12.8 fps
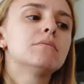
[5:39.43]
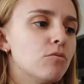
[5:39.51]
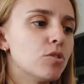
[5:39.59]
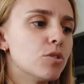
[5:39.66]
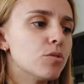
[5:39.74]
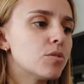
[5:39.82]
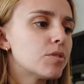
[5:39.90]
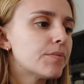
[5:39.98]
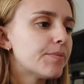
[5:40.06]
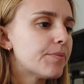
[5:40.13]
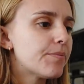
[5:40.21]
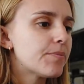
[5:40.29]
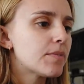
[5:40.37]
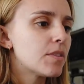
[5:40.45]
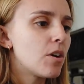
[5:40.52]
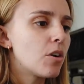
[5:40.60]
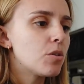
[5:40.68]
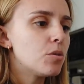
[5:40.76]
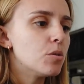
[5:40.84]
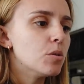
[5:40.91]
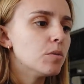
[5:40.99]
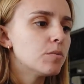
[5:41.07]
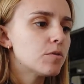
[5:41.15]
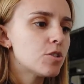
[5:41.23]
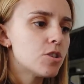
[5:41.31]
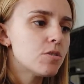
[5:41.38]
Rude. Not cool.
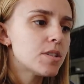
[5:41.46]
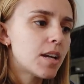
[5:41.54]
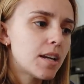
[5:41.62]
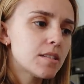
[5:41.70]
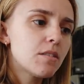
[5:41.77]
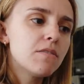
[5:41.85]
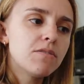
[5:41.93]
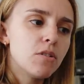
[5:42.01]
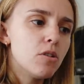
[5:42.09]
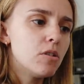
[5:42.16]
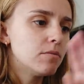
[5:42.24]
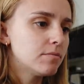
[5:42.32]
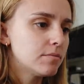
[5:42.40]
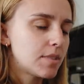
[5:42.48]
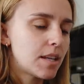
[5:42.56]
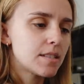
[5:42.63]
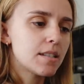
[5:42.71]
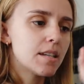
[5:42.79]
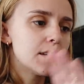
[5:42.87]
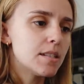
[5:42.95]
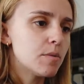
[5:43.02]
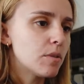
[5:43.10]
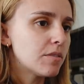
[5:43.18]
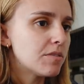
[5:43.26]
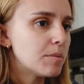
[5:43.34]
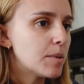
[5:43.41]
Shoe size, four. That's an easy
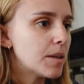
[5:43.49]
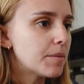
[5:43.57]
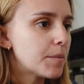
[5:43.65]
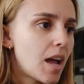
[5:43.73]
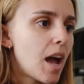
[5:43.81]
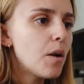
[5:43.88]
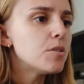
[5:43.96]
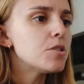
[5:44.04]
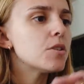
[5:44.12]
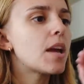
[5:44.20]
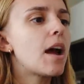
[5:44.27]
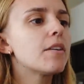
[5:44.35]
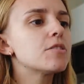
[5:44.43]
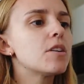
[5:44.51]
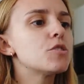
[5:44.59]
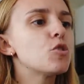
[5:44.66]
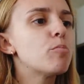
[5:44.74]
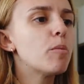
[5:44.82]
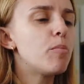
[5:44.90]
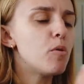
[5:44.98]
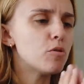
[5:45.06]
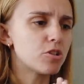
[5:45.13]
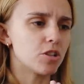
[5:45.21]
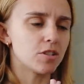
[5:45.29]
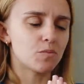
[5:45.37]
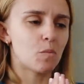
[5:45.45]
one for me. How would you characterize your
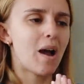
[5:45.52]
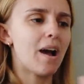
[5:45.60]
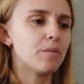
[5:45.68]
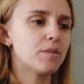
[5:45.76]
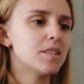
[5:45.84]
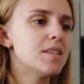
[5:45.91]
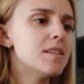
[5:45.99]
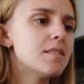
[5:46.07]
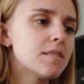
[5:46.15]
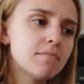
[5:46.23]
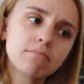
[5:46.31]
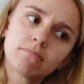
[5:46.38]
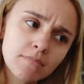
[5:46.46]
proportions? Wow, this is...